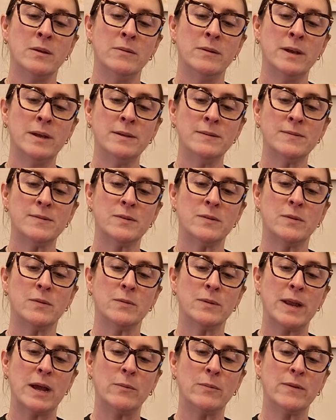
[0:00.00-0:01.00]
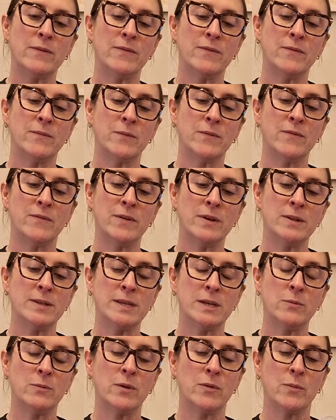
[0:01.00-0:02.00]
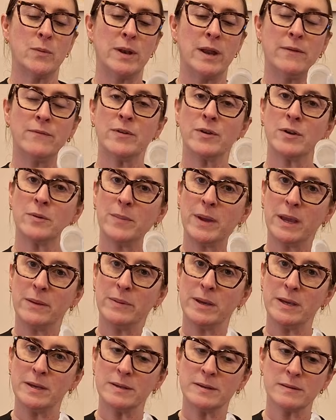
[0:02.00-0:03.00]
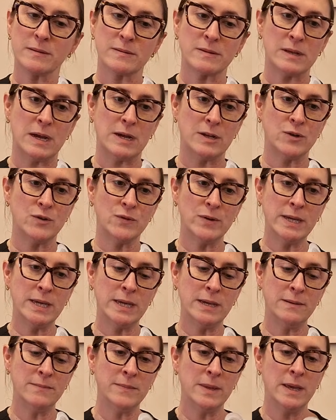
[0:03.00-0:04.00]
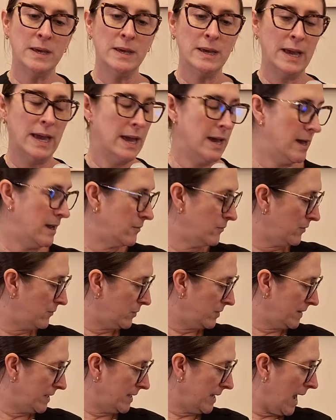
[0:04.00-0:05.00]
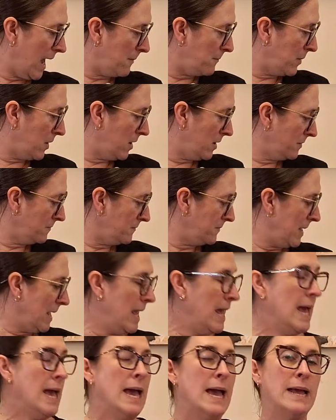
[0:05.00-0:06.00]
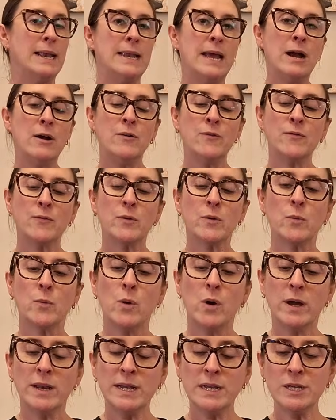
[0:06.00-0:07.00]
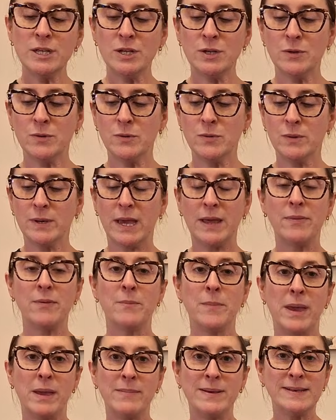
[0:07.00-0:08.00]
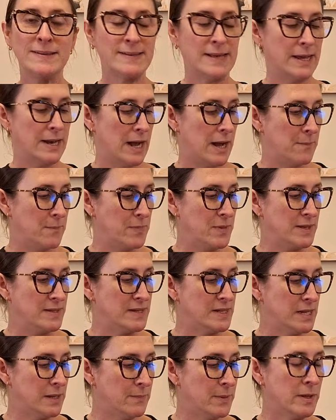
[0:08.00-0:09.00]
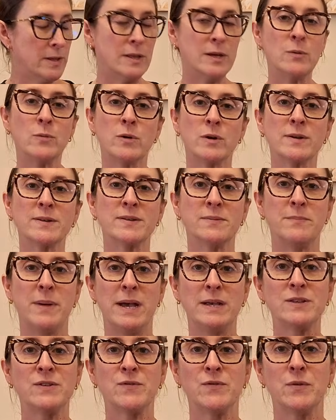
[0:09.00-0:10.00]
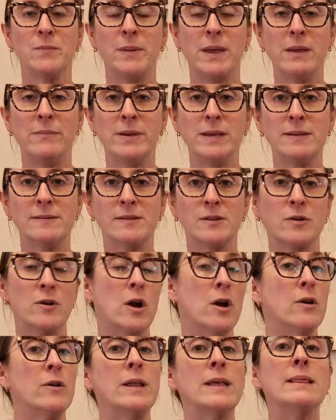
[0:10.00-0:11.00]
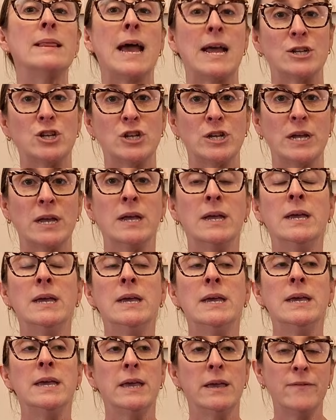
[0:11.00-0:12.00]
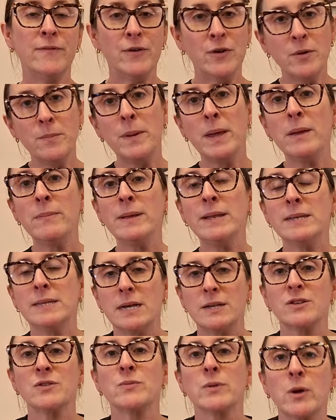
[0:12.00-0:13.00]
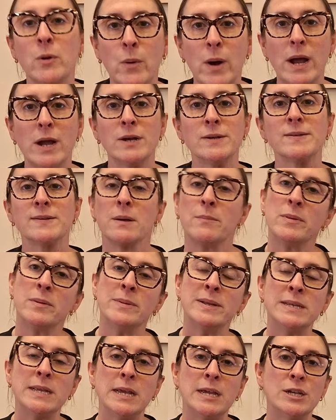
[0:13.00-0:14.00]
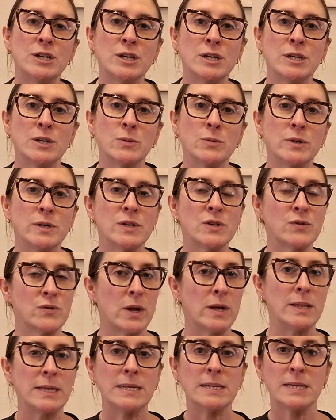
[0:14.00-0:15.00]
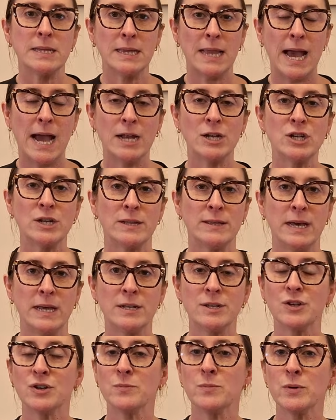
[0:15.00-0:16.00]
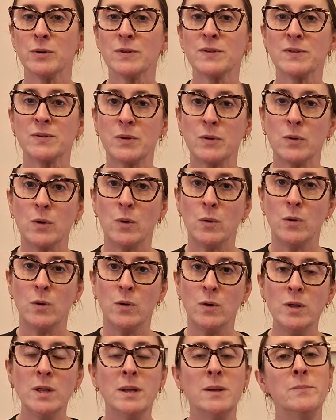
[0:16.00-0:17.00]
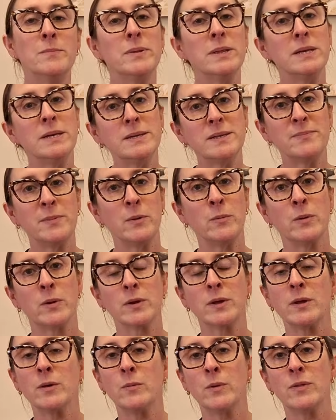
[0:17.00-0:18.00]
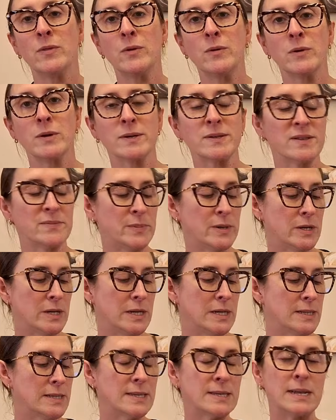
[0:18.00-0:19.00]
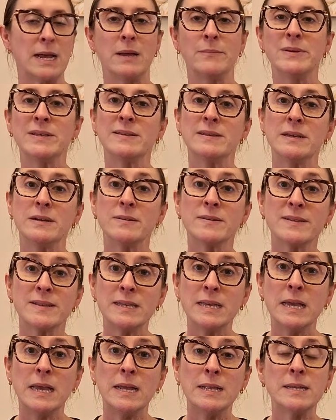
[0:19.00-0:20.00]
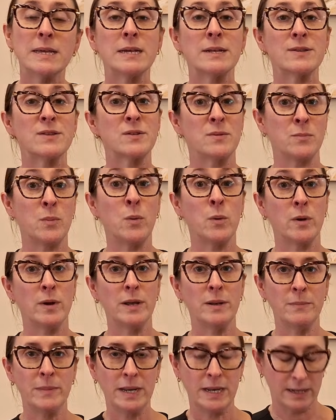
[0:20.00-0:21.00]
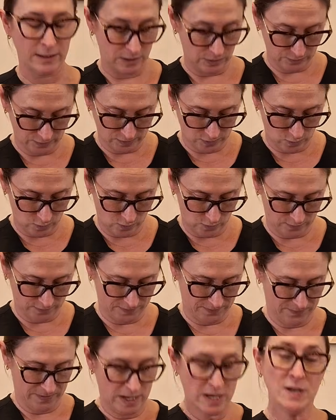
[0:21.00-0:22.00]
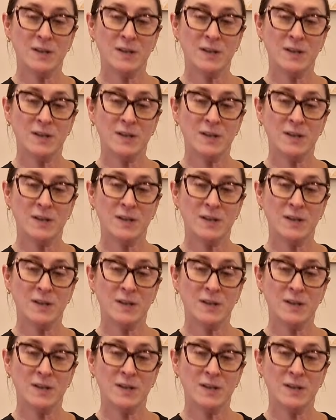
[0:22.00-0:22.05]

Right, so now we've filled it with whatever your baby is drinking, and we put the cap on. And now for wanting to get the baby set up, this typically works best for babies that are already latching. If your baby does require supplementation or is struggling to latch, and that is your personal goal, please be working with your experienced IBCLC to get support in meeting those goals.